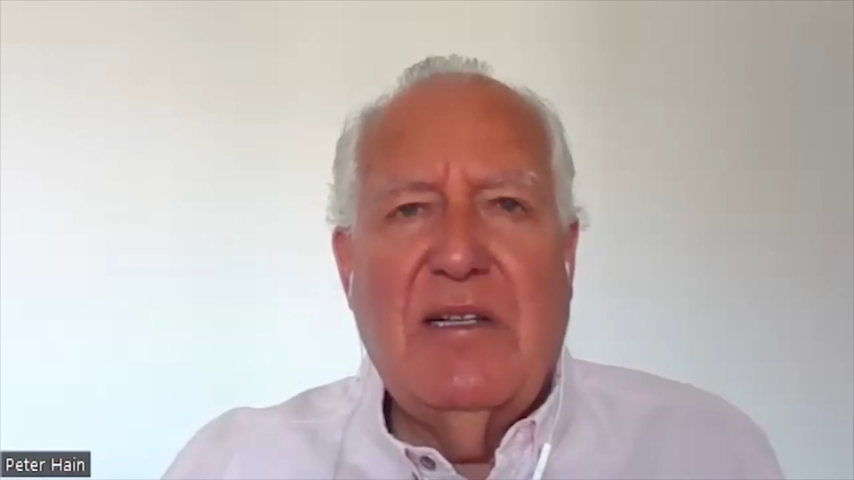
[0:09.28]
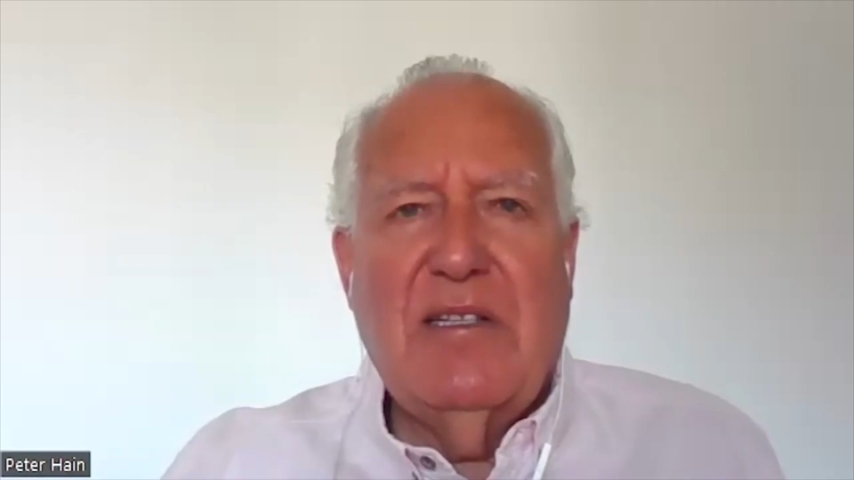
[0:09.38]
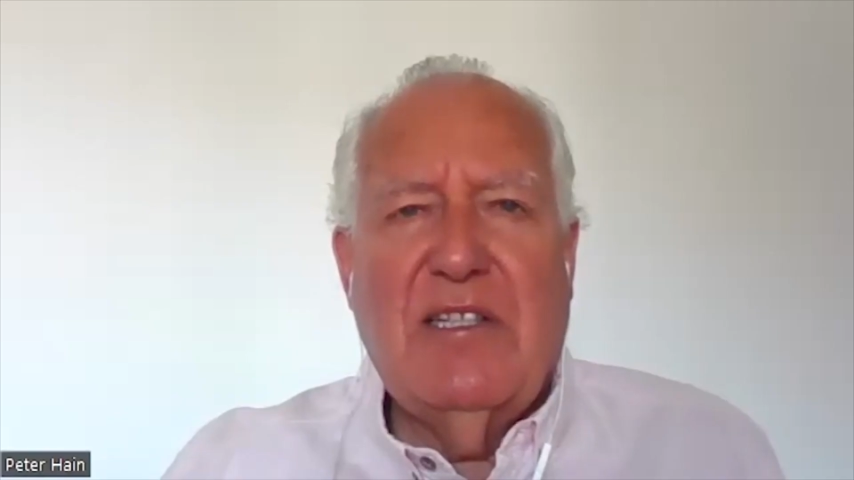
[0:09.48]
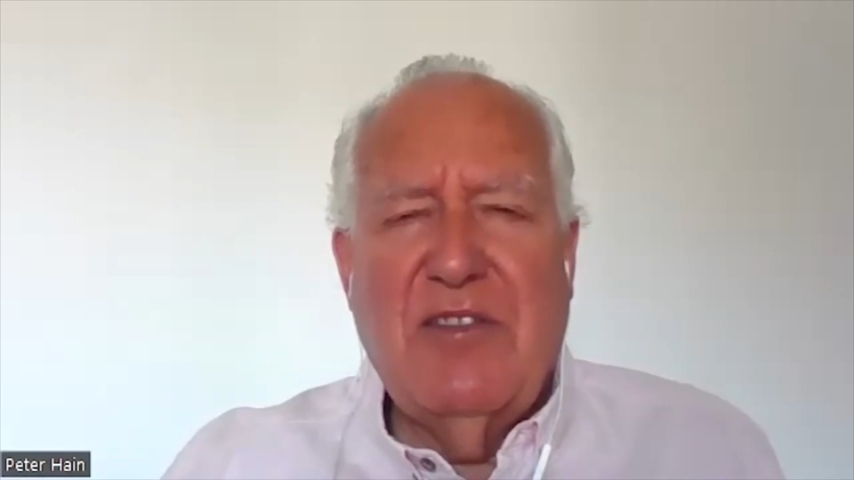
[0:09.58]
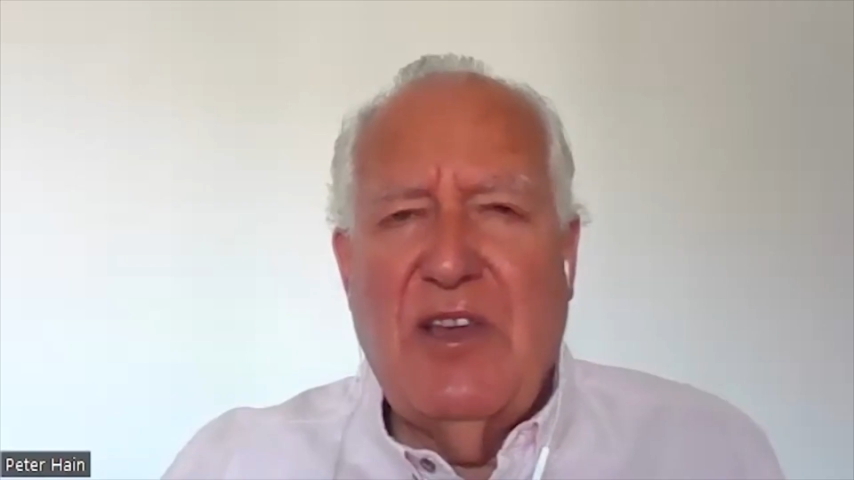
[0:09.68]

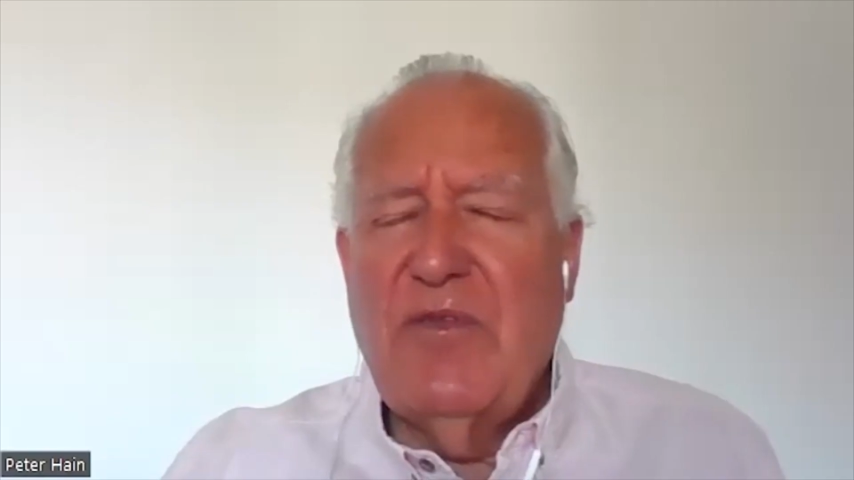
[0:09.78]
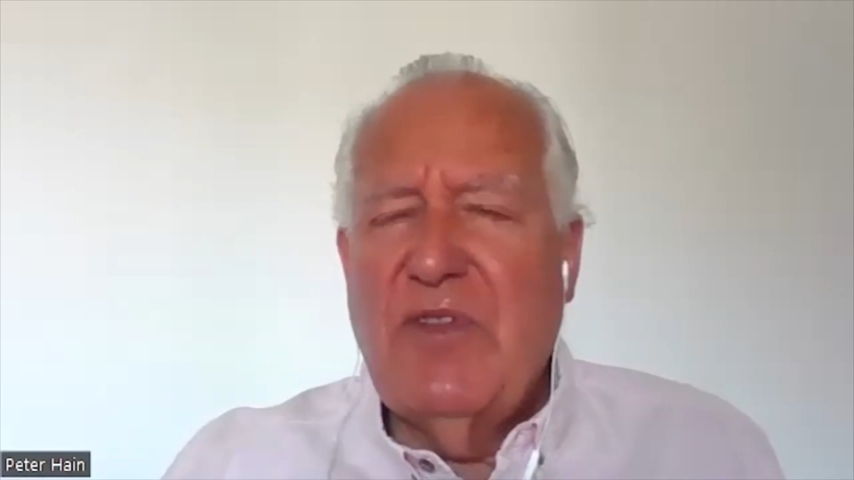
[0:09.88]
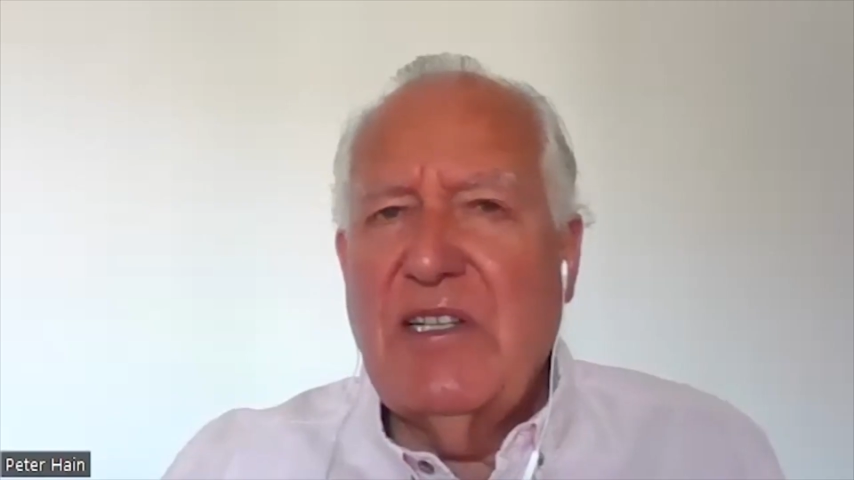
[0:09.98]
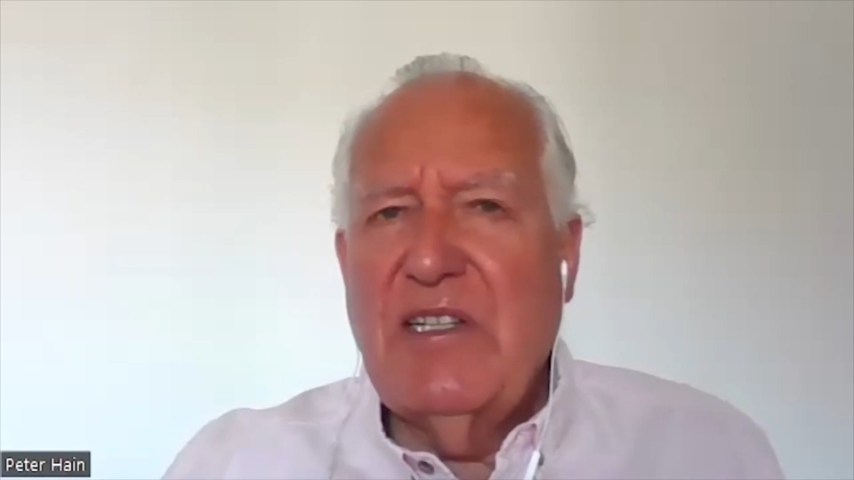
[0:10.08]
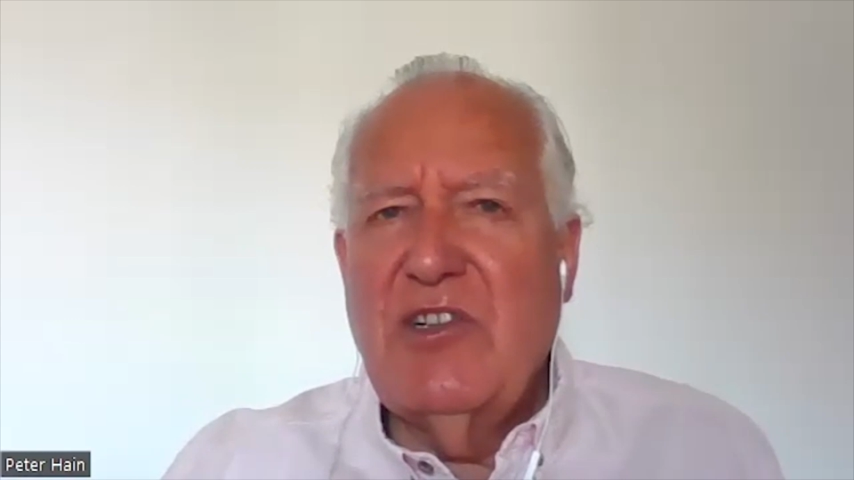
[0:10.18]
South
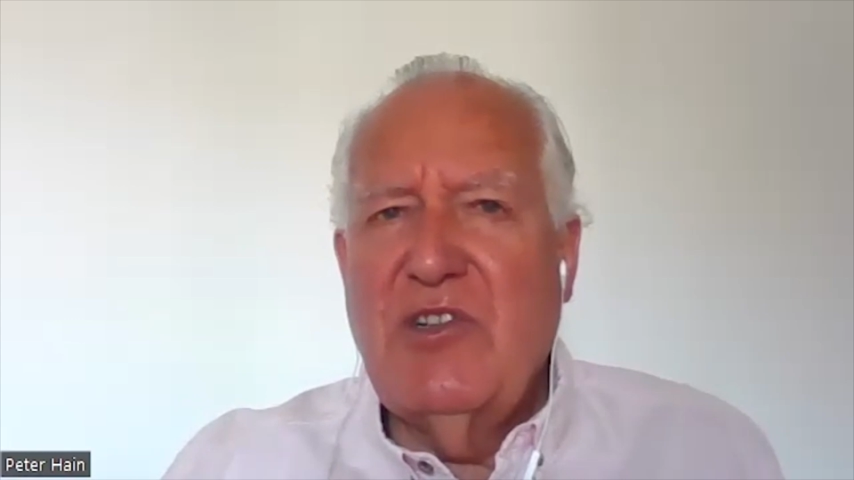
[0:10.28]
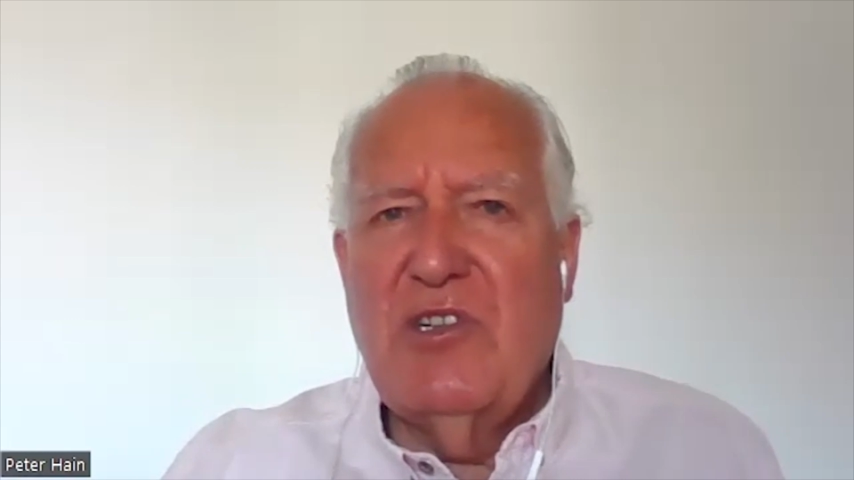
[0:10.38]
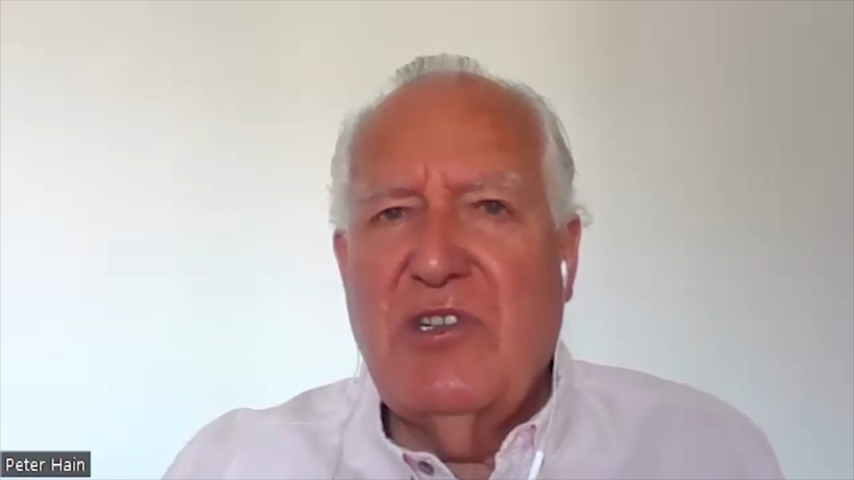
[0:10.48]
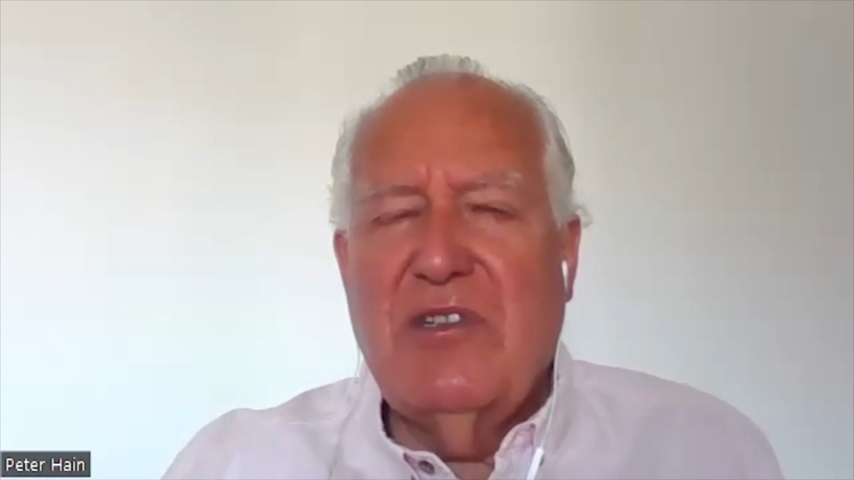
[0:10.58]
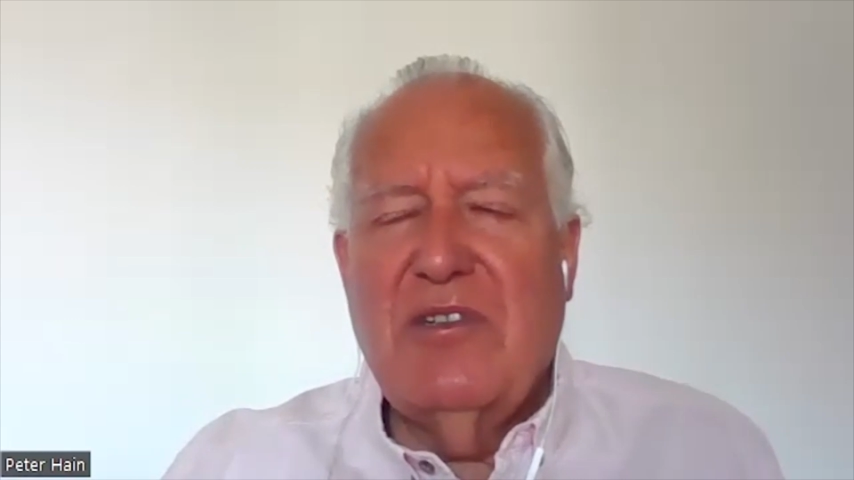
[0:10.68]
Africa is
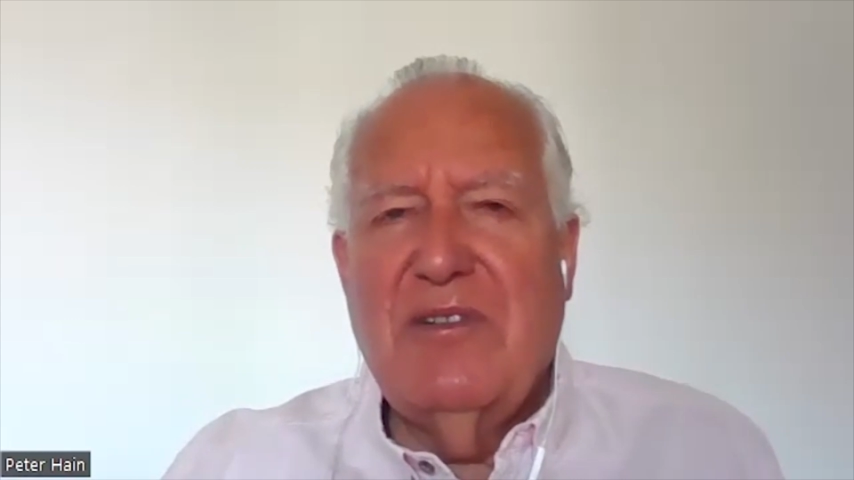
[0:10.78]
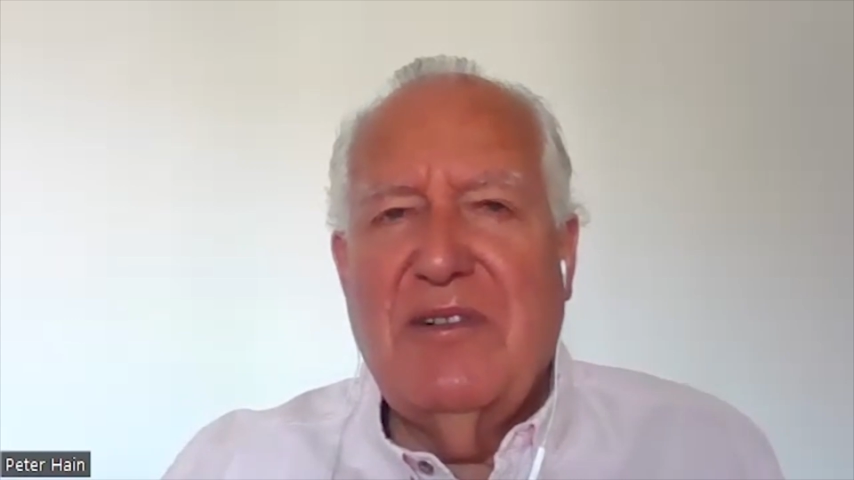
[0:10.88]
not,